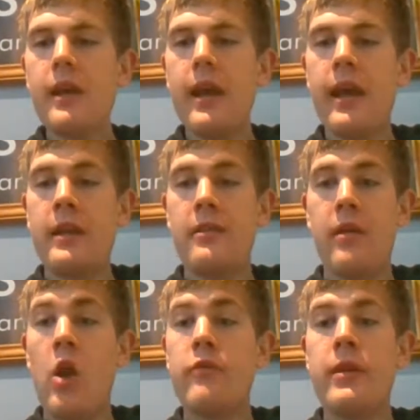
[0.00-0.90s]
It had
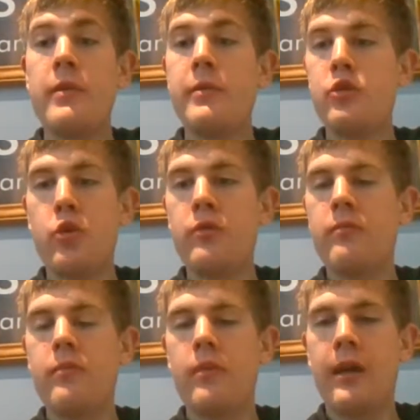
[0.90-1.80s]
only really been done
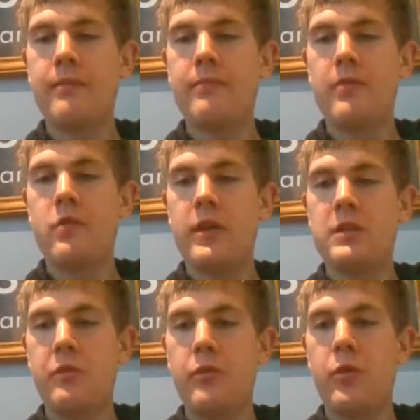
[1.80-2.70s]
like twice
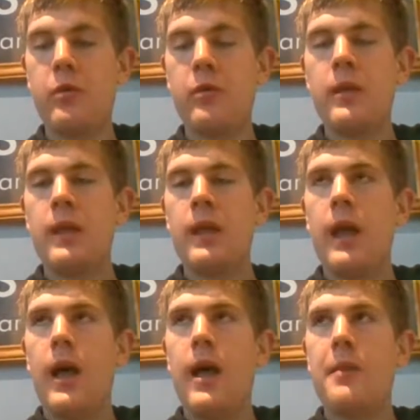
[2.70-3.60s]
before
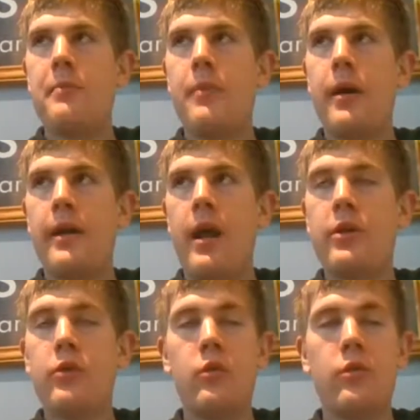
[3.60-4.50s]
by a guy
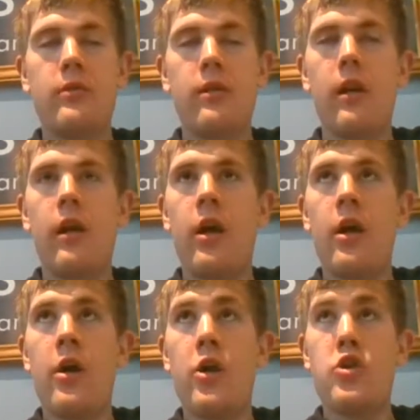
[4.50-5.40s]
called
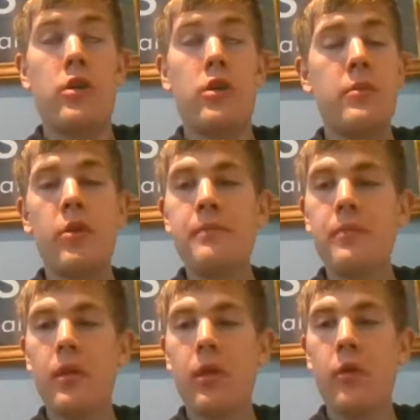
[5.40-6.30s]
Johnny Muir,
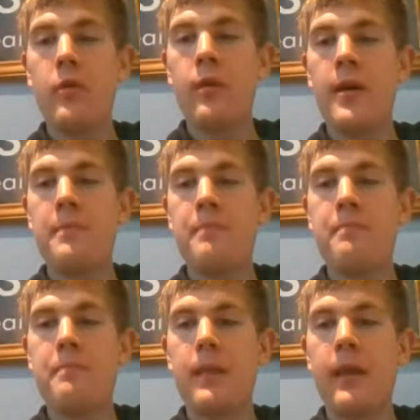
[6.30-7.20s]
who
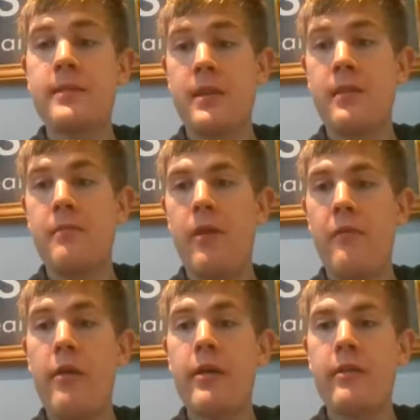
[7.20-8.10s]
is a
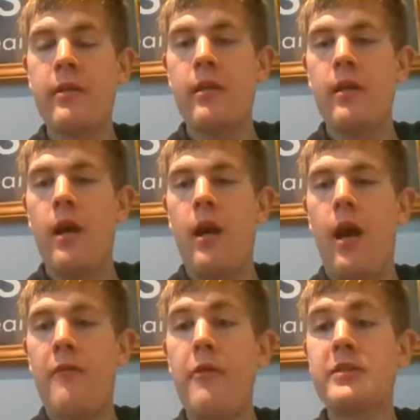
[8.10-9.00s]
very
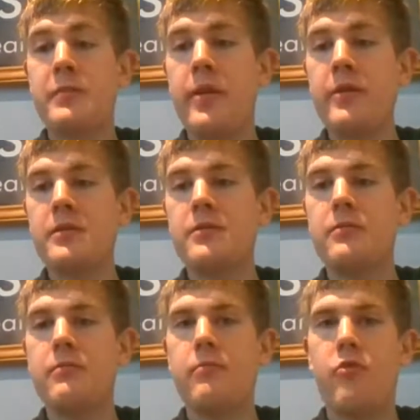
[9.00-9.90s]
experienced
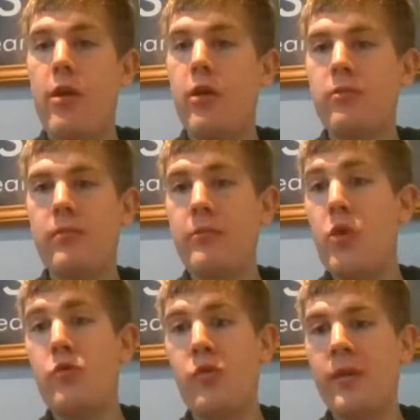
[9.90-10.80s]
trail and
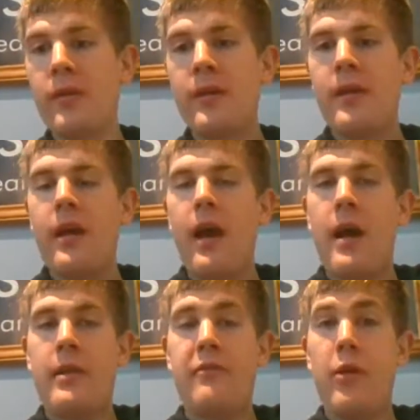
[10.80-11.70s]
road runner
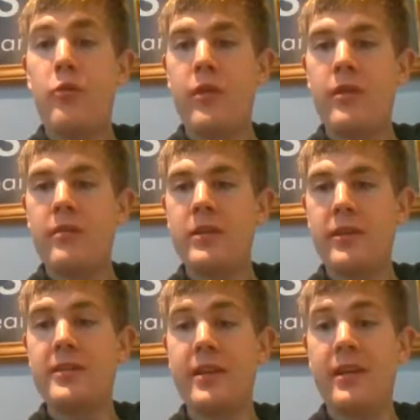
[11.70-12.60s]
and fell runner. He's
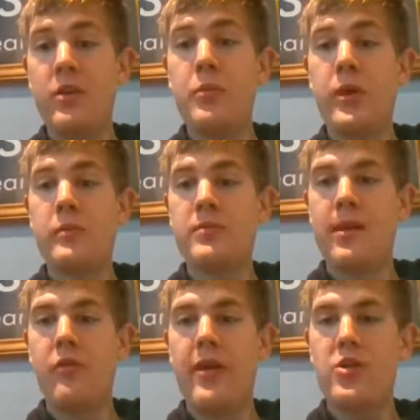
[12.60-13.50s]
releasing a new book
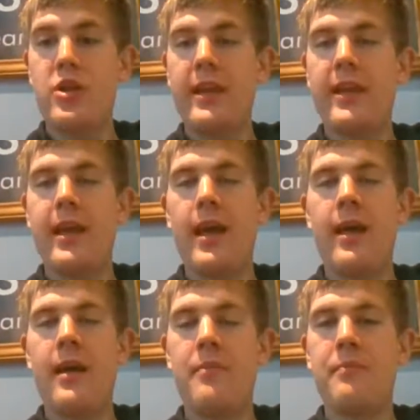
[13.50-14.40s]
himself, actually,
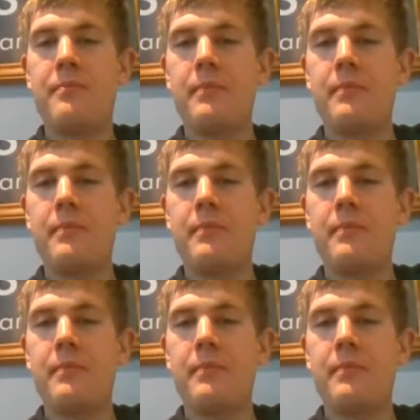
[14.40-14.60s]
called